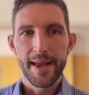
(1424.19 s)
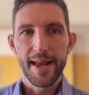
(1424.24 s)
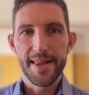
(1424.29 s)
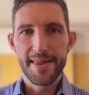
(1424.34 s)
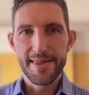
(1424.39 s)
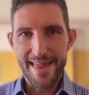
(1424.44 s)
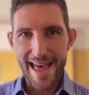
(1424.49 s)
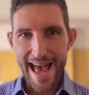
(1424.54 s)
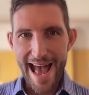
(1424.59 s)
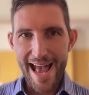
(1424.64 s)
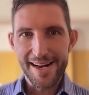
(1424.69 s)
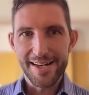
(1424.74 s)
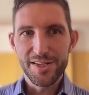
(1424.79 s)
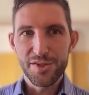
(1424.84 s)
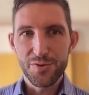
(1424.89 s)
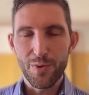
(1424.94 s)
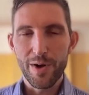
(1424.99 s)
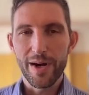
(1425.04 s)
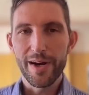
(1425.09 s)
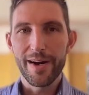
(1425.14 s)
And that
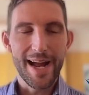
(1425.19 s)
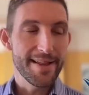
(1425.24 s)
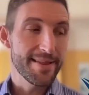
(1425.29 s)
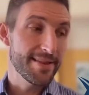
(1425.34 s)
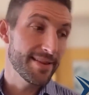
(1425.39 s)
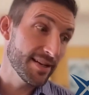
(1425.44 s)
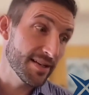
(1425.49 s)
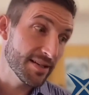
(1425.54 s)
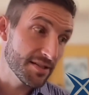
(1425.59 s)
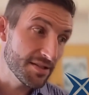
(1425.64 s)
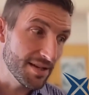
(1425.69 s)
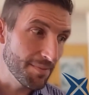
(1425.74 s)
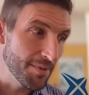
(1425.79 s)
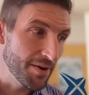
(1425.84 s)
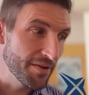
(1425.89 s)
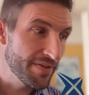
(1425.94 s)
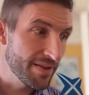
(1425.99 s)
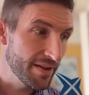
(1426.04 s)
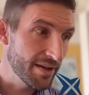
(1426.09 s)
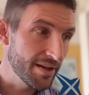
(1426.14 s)
is where I think
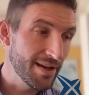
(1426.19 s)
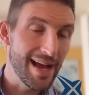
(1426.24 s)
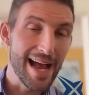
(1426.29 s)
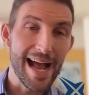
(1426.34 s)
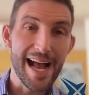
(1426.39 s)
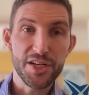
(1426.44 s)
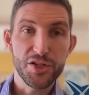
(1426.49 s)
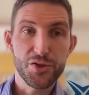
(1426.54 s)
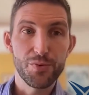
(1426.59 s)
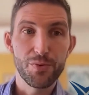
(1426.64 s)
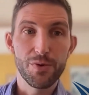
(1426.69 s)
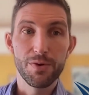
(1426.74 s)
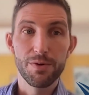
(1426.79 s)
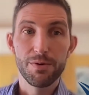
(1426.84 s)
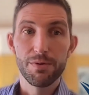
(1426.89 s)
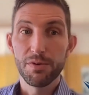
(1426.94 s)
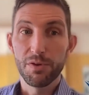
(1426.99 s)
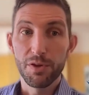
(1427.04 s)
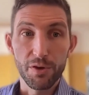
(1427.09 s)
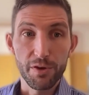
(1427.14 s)
some of the
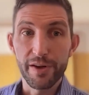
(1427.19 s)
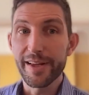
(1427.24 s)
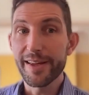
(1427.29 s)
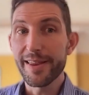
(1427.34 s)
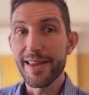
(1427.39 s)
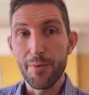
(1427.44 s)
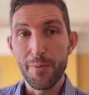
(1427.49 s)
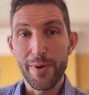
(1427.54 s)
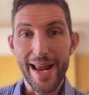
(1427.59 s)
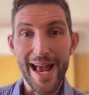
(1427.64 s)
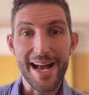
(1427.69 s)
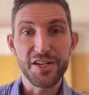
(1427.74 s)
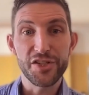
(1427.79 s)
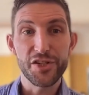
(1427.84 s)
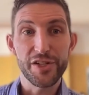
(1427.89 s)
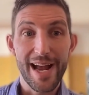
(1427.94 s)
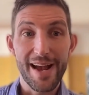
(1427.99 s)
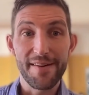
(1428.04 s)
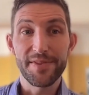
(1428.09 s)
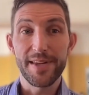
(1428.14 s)
actual learning that we
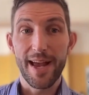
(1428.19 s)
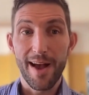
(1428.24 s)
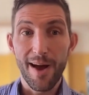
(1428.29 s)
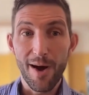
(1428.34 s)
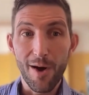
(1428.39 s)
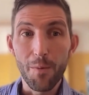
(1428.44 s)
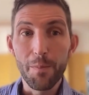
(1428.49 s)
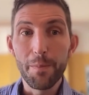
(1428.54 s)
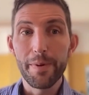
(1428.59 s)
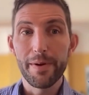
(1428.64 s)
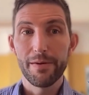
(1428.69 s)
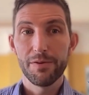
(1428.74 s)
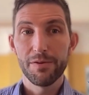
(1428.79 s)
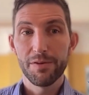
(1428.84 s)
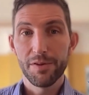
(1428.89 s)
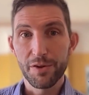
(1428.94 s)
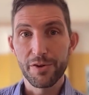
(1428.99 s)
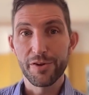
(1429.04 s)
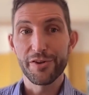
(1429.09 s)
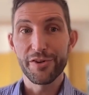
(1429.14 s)
actually have to help
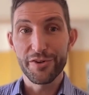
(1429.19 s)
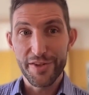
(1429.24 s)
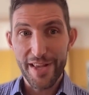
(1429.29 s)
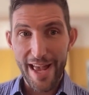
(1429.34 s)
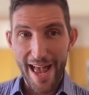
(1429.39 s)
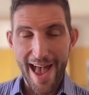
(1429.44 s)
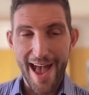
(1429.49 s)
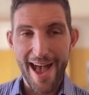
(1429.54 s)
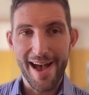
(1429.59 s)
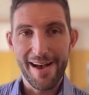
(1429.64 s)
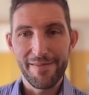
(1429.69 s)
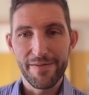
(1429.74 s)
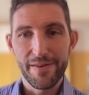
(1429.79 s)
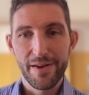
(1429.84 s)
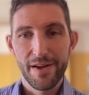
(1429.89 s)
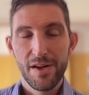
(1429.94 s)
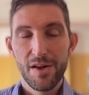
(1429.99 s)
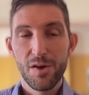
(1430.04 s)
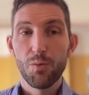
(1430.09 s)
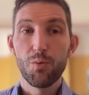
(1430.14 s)
learners have
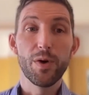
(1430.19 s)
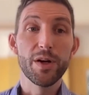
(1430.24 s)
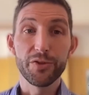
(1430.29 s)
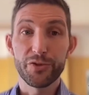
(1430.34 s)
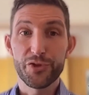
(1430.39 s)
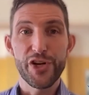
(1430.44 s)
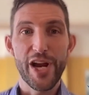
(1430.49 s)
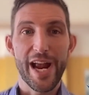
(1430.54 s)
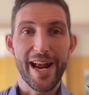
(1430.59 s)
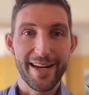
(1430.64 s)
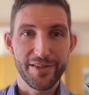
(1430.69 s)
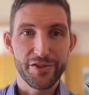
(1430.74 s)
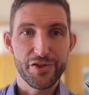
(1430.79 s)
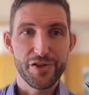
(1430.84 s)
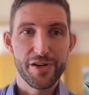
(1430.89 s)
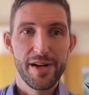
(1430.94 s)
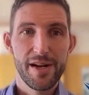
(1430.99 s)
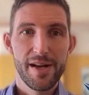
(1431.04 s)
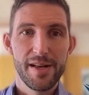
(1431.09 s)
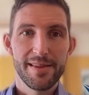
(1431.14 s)
will
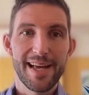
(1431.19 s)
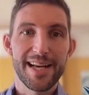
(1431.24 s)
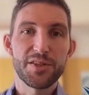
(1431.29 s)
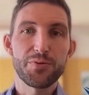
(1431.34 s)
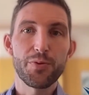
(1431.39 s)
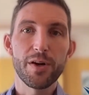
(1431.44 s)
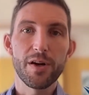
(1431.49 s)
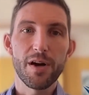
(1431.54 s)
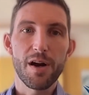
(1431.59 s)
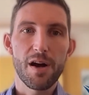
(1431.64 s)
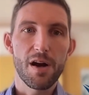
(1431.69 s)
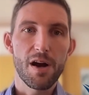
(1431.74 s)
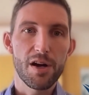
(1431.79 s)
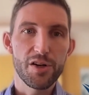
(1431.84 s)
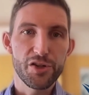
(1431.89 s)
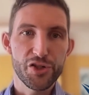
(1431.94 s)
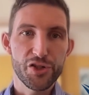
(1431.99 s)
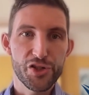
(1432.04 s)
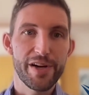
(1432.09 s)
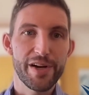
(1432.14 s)
change. That's where
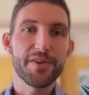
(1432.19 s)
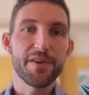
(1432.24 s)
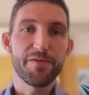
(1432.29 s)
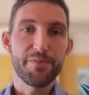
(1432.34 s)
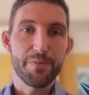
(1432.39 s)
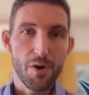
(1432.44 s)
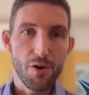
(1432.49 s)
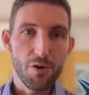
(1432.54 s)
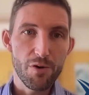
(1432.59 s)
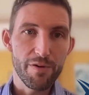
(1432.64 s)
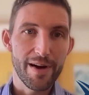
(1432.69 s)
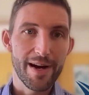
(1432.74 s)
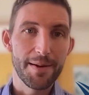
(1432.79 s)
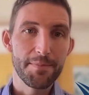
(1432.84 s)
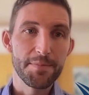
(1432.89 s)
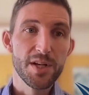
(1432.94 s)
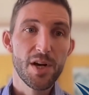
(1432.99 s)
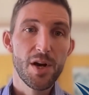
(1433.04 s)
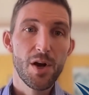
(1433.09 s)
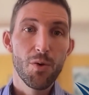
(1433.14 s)
our shift of
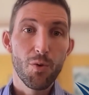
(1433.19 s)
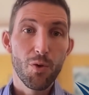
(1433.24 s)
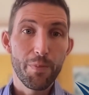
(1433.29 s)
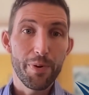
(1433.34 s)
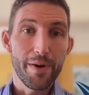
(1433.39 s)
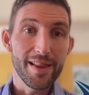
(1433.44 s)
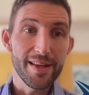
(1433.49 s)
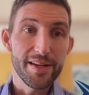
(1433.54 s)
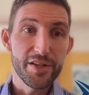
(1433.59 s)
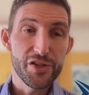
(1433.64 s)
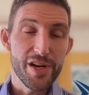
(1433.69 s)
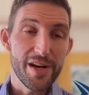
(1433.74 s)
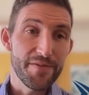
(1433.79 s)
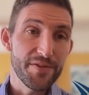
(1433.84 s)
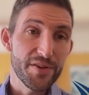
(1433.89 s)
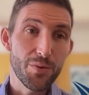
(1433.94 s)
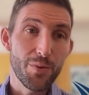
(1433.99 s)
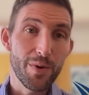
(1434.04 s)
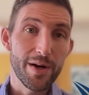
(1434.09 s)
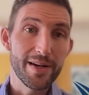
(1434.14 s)
programs will probably
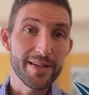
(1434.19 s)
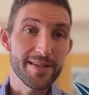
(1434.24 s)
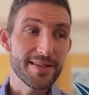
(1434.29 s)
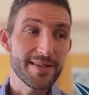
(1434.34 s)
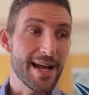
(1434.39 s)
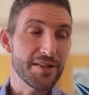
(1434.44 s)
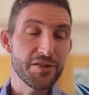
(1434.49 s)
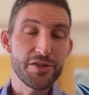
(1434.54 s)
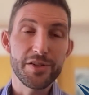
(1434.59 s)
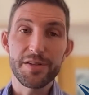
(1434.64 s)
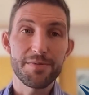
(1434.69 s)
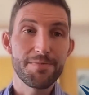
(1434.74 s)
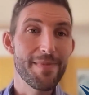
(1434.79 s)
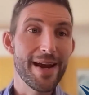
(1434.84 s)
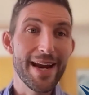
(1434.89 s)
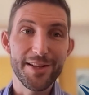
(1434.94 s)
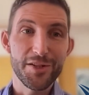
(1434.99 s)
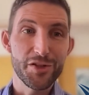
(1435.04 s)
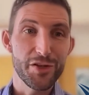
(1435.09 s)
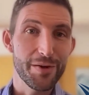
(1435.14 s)
shift to where it's not just
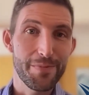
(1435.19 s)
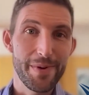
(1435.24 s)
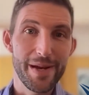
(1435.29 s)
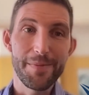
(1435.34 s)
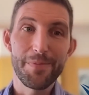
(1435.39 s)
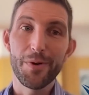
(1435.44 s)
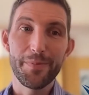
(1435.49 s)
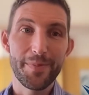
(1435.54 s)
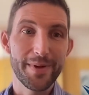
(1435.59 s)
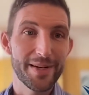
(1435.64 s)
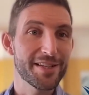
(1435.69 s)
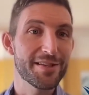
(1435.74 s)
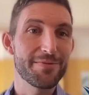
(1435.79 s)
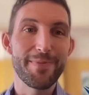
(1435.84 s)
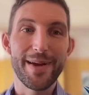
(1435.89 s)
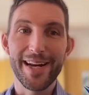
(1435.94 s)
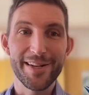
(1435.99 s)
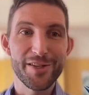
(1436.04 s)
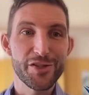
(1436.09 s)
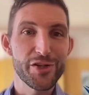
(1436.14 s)
managing people, but
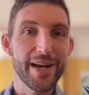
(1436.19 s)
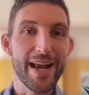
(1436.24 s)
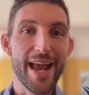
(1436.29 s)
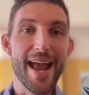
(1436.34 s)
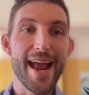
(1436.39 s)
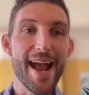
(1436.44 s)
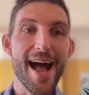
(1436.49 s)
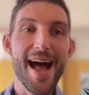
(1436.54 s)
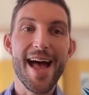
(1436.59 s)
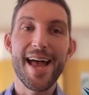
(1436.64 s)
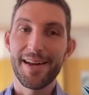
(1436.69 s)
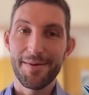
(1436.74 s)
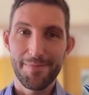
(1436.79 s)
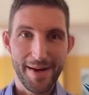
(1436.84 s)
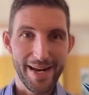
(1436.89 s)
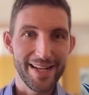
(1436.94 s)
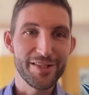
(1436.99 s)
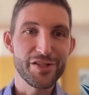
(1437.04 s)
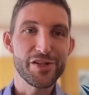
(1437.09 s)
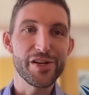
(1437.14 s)
it's managing AI and
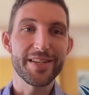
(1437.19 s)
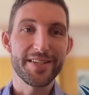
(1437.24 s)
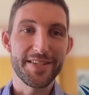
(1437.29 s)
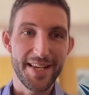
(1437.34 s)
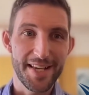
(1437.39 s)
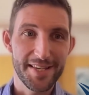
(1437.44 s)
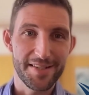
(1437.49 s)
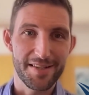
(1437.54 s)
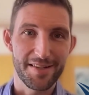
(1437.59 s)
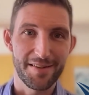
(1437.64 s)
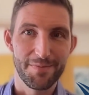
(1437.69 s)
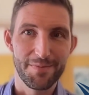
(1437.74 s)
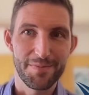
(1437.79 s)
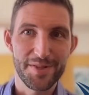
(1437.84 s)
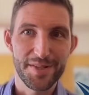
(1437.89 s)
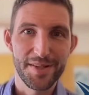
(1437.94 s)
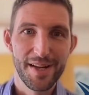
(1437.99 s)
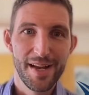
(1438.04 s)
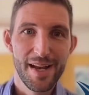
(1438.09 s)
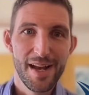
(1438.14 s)
managing
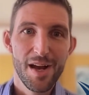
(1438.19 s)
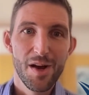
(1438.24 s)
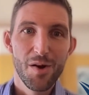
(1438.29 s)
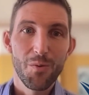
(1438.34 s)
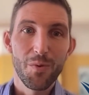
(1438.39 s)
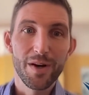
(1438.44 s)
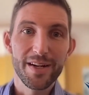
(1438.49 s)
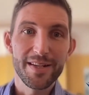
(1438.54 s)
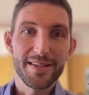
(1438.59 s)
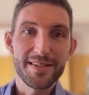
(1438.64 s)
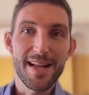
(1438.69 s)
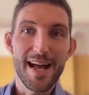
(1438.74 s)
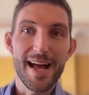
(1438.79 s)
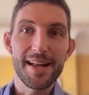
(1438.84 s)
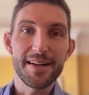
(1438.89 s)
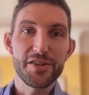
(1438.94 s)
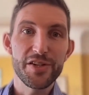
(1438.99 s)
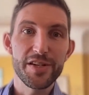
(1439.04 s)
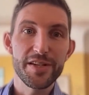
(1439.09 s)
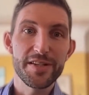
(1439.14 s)
systems, where it's
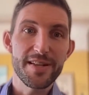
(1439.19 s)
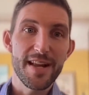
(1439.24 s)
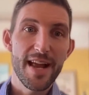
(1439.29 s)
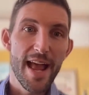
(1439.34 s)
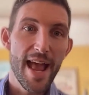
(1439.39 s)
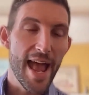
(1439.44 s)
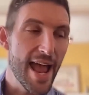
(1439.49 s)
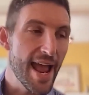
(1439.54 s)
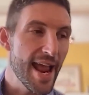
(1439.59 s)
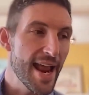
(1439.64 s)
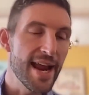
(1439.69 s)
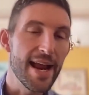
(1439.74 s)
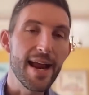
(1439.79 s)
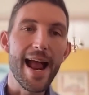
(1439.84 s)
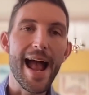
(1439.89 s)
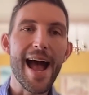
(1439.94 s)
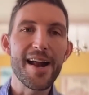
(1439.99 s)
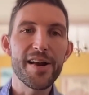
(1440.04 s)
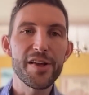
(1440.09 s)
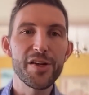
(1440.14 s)
not just,
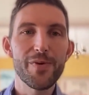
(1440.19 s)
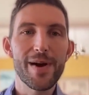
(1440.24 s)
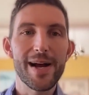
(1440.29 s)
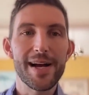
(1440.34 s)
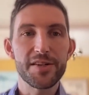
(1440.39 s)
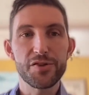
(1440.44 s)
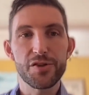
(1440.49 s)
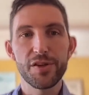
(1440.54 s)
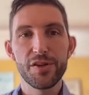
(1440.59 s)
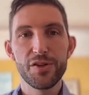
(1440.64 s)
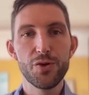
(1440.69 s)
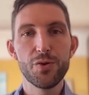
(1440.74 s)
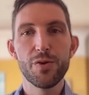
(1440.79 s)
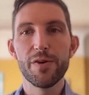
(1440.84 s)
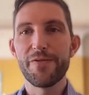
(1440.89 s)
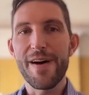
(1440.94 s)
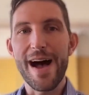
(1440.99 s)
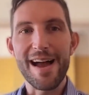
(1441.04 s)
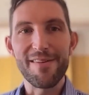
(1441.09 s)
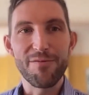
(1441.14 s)
hey, how do you actually do
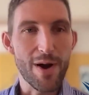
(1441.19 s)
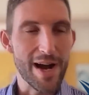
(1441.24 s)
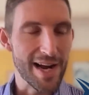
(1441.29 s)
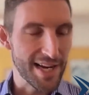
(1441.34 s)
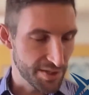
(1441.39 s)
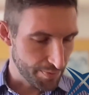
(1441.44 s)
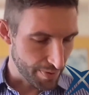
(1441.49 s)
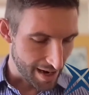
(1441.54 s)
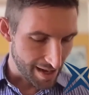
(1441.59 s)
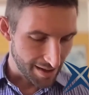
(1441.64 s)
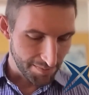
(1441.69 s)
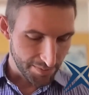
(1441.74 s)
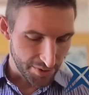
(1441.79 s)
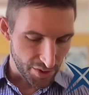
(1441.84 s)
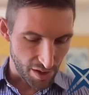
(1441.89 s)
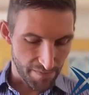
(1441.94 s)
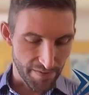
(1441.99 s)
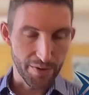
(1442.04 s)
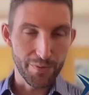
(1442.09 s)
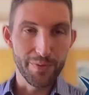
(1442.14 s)
a 5 whys problem
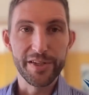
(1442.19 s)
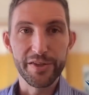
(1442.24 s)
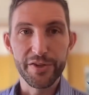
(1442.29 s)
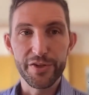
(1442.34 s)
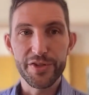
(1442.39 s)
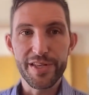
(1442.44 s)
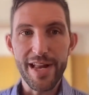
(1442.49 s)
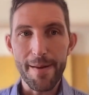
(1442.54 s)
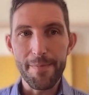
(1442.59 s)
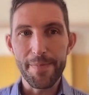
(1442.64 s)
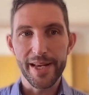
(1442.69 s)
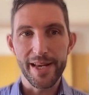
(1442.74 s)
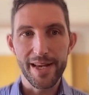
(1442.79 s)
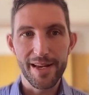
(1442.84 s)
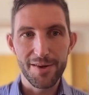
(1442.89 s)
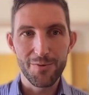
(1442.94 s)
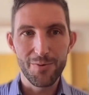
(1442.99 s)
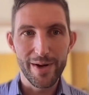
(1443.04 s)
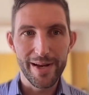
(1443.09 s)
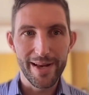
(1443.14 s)
solving when you're stepping
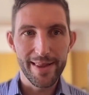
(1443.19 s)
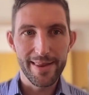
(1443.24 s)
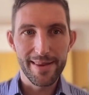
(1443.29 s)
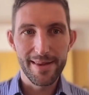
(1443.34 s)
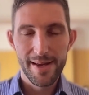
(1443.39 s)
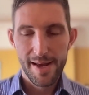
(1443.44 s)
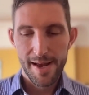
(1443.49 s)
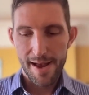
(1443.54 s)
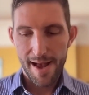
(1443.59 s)
in with